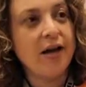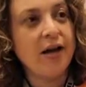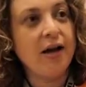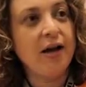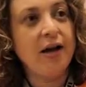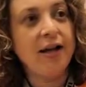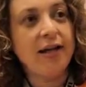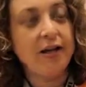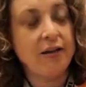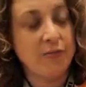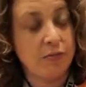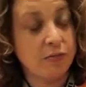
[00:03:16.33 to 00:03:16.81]

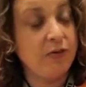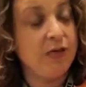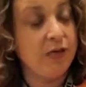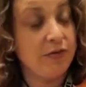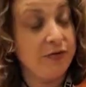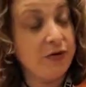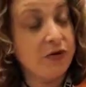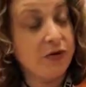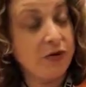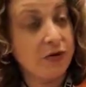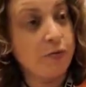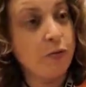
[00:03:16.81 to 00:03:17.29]
I
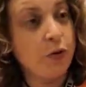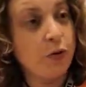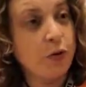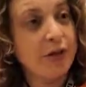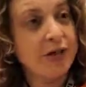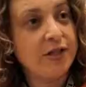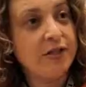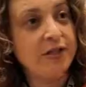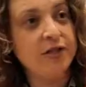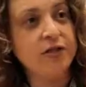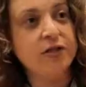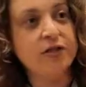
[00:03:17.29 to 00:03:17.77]
give you some
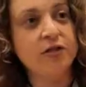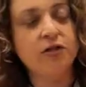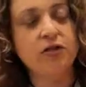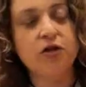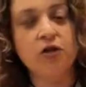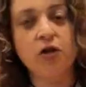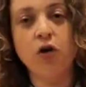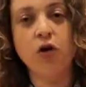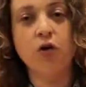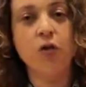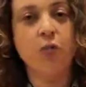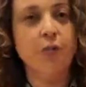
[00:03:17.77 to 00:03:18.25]
pointers.
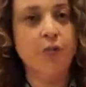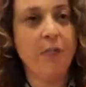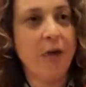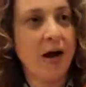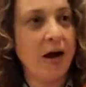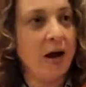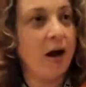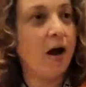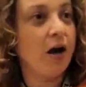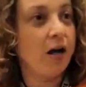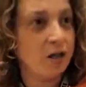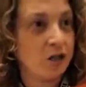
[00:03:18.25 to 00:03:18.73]
So
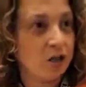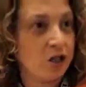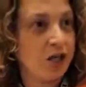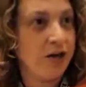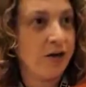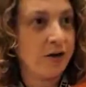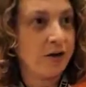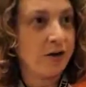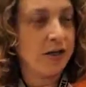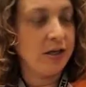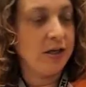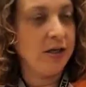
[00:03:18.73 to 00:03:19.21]
our
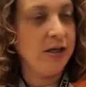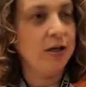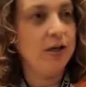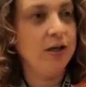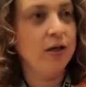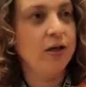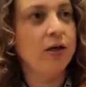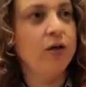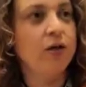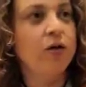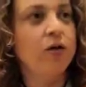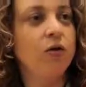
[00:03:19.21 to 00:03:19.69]
charity,
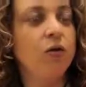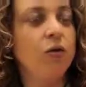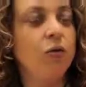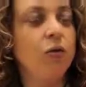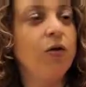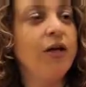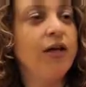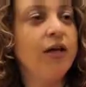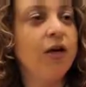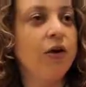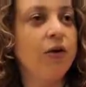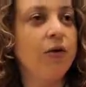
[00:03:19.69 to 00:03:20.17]

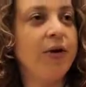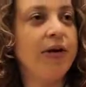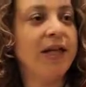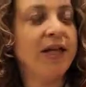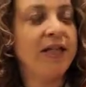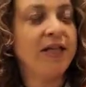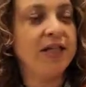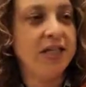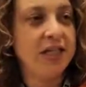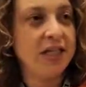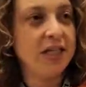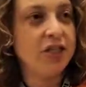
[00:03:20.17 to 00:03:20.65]
we go in
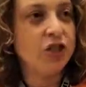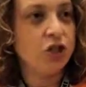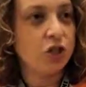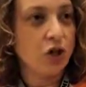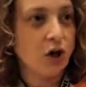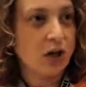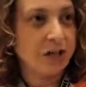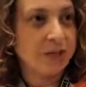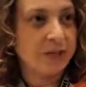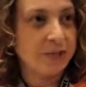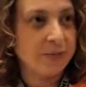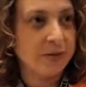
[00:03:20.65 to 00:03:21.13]
and teach in
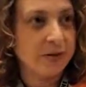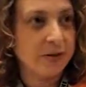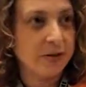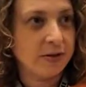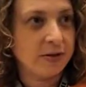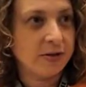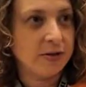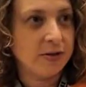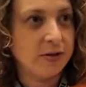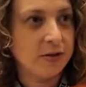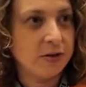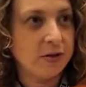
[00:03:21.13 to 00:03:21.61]

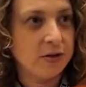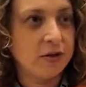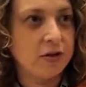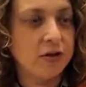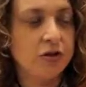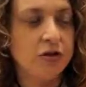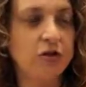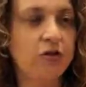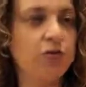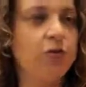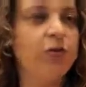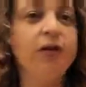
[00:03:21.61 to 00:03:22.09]
hospitals.
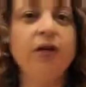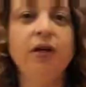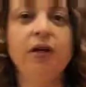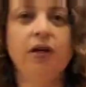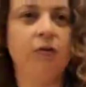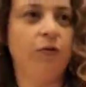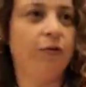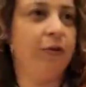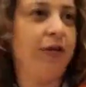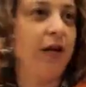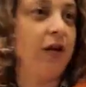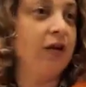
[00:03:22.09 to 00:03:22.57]
So
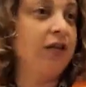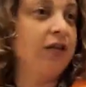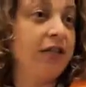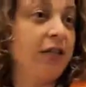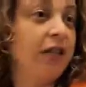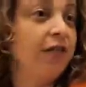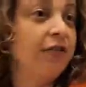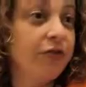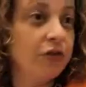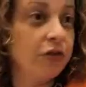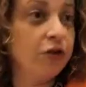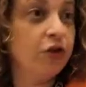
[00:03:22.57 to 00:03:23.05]
we
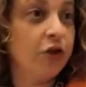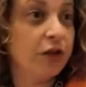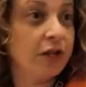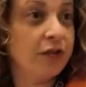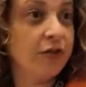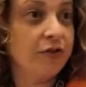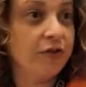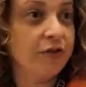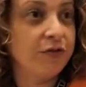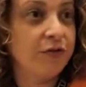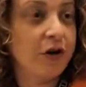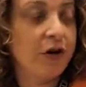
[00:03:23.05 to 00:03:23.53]
ourselves are
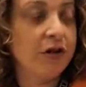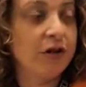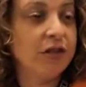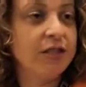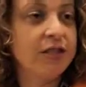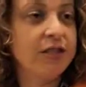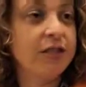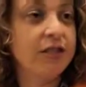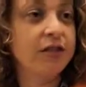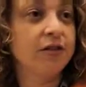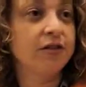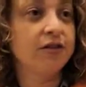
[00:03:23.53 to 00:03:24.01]
looking for
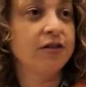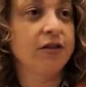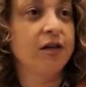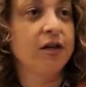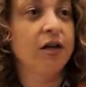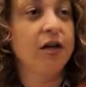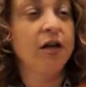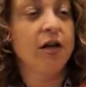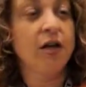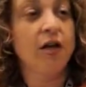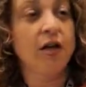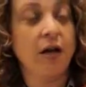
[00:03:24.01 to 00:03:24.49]
volunteers.
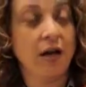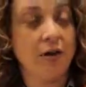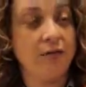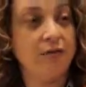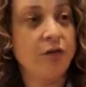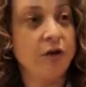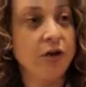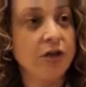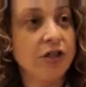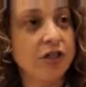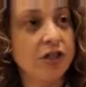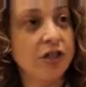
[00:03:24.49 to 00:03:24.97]

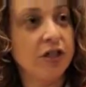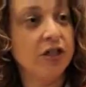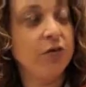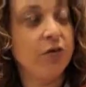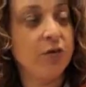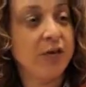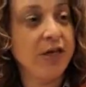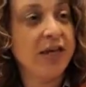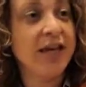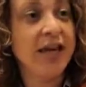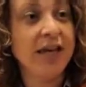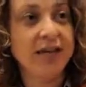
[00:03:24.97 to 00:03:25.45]

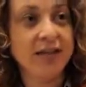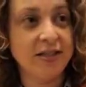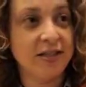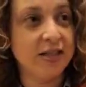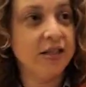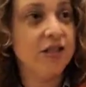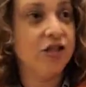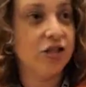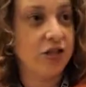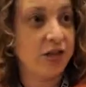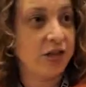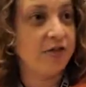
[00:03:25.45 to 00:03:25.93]
Unfortunately, we can't
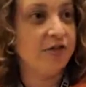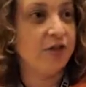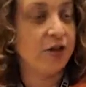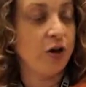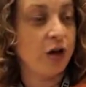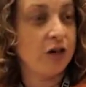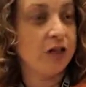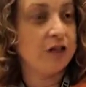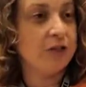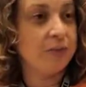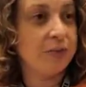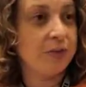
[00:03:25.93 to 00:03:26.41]
teach in every
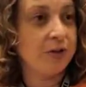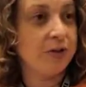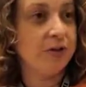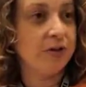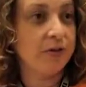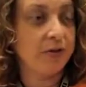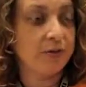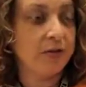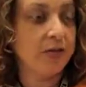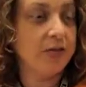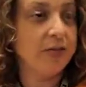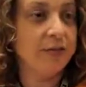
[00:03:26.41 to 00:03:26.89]
hospital
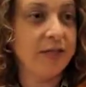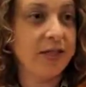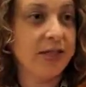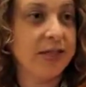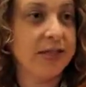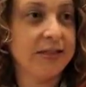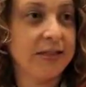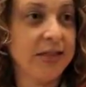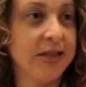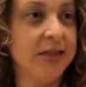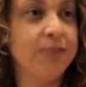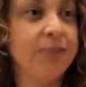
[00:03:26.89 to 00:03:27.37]
that we're in,
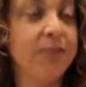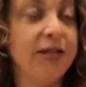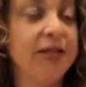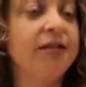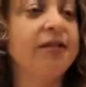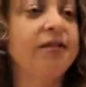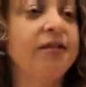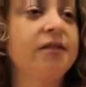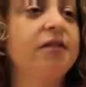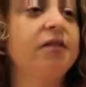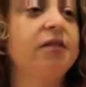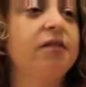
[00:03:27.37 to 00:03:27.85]
because I'm
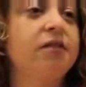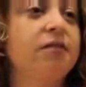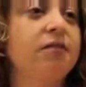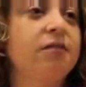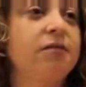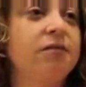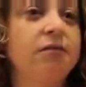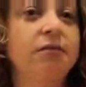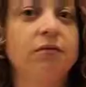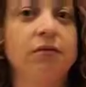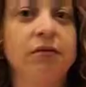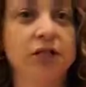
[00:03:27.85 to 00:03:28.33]
based in
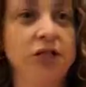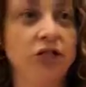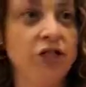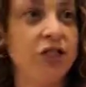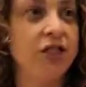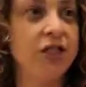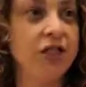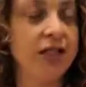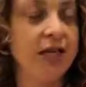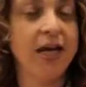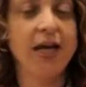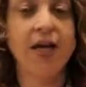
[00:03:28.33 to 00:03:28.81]
the
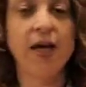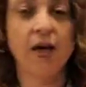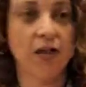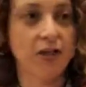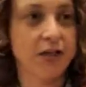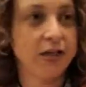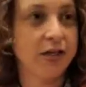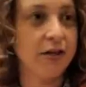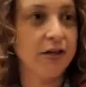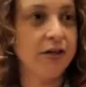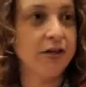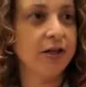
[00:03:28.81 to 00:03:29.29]
GTA,
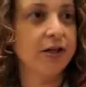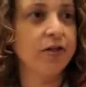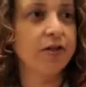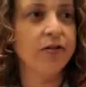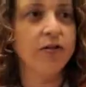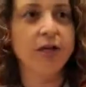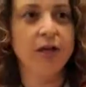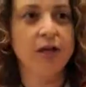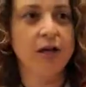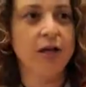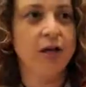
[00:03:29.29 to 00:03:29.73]
Ontario,